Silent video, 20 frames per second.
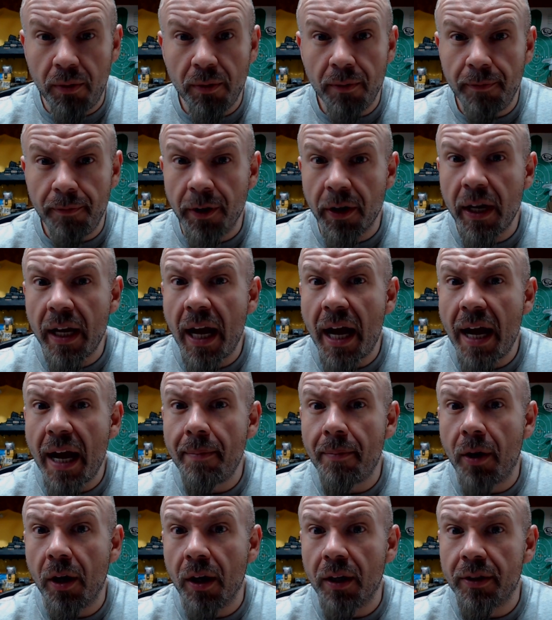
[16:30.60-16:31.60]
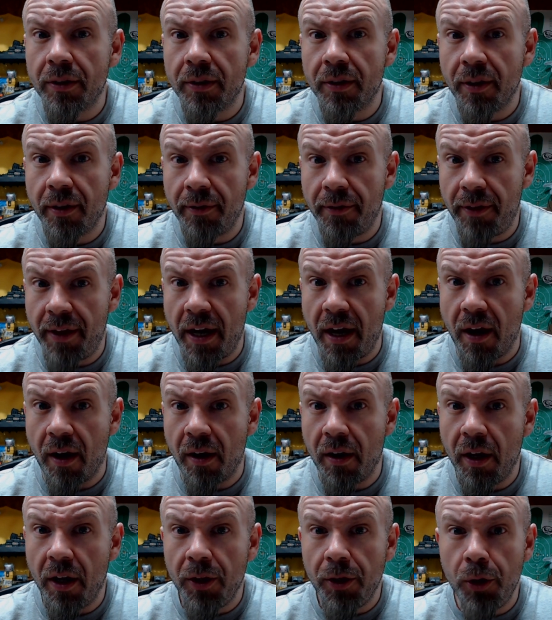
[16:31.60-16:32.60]
very high marks
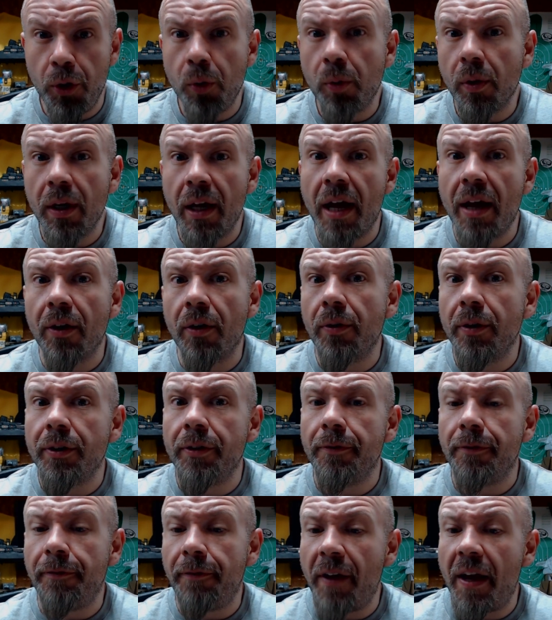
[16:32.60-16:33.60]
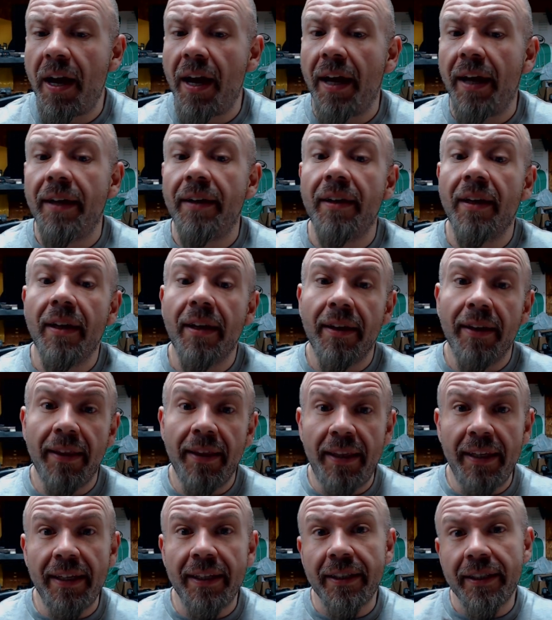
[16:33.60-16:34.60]
there. You are not going to find
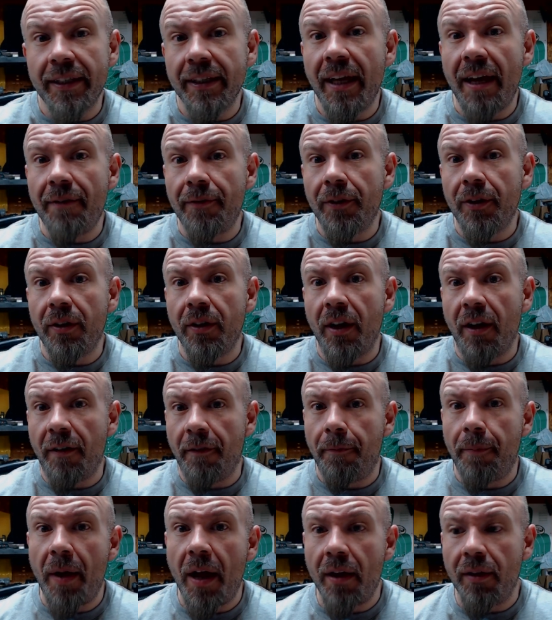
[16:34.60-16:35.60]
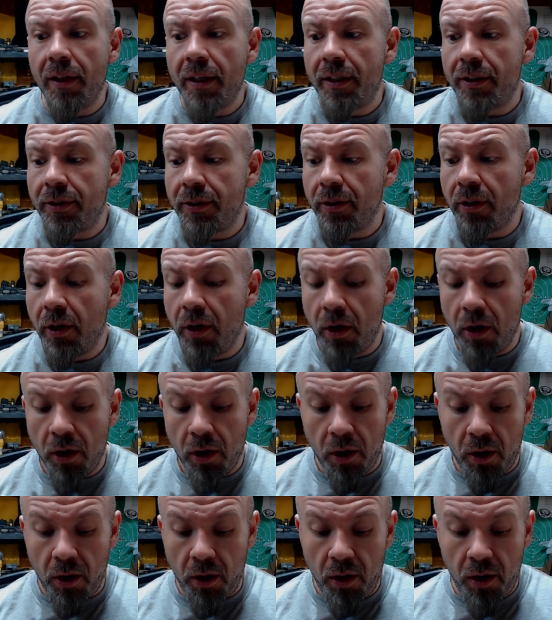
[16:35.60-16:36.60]
this level of polish
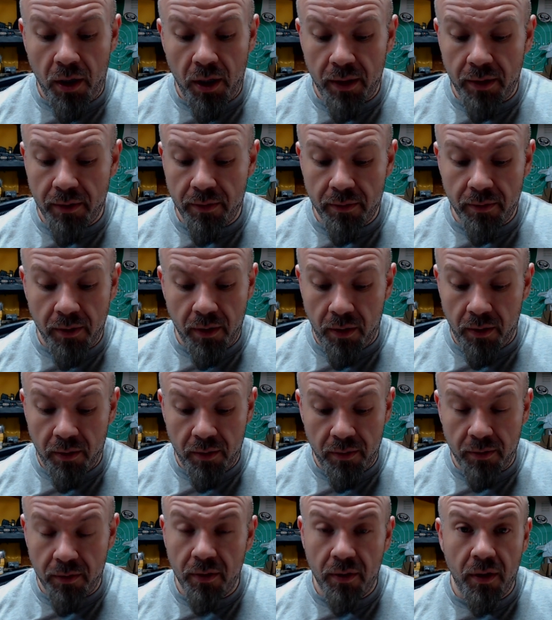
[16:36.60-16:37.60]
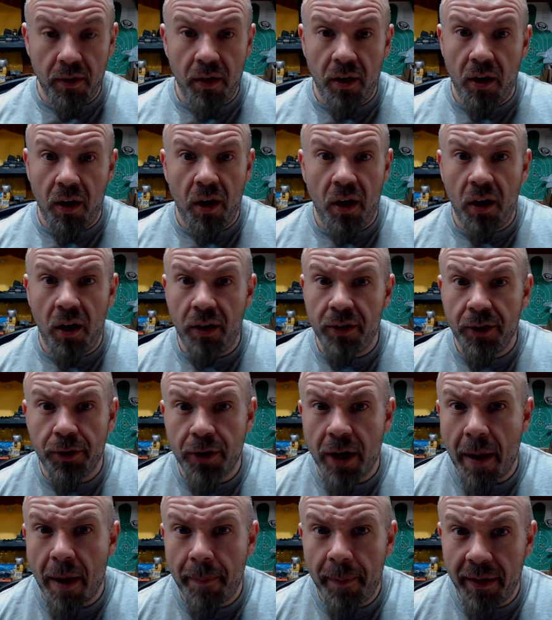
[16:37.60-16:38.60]
on your
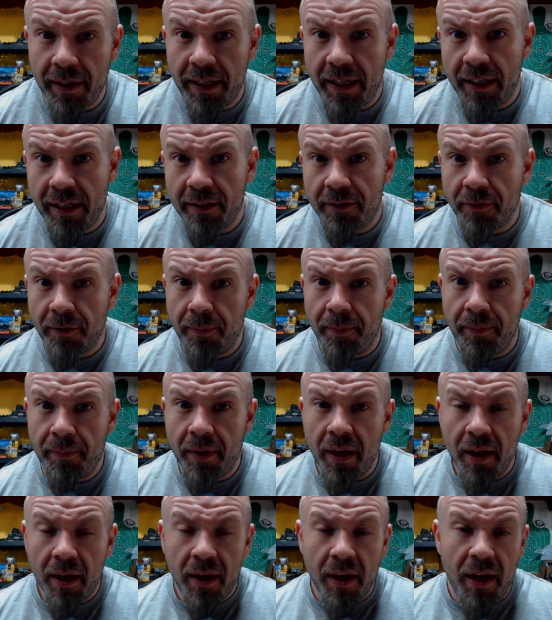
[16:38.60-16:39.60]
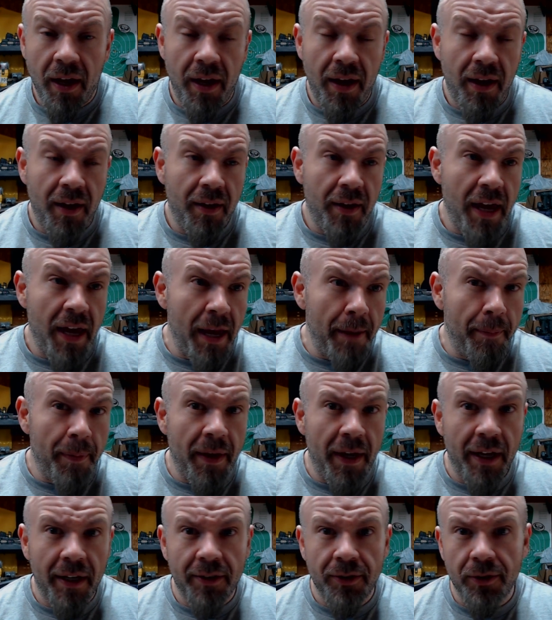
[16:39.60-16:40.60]
drop-in kits from
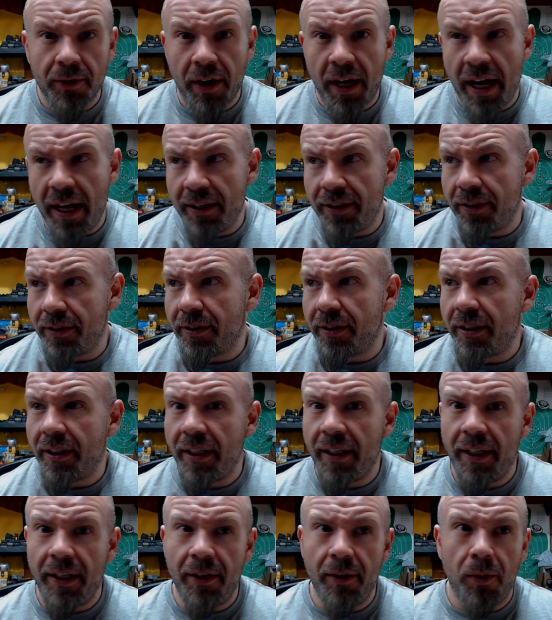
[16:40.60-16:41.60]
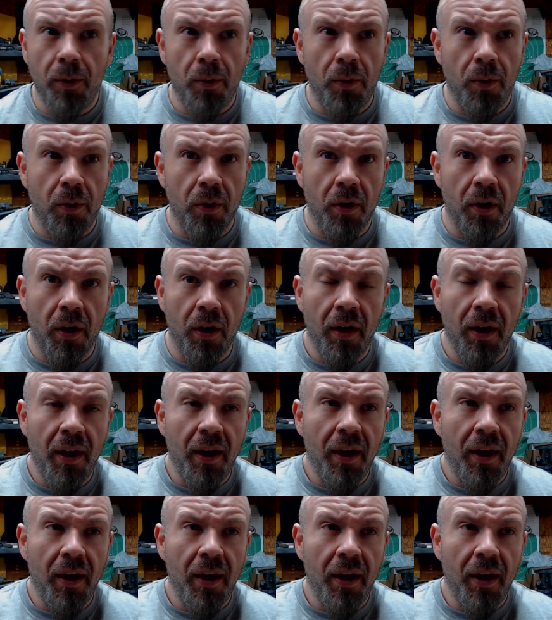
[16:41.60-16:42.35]
Apex or Agency, or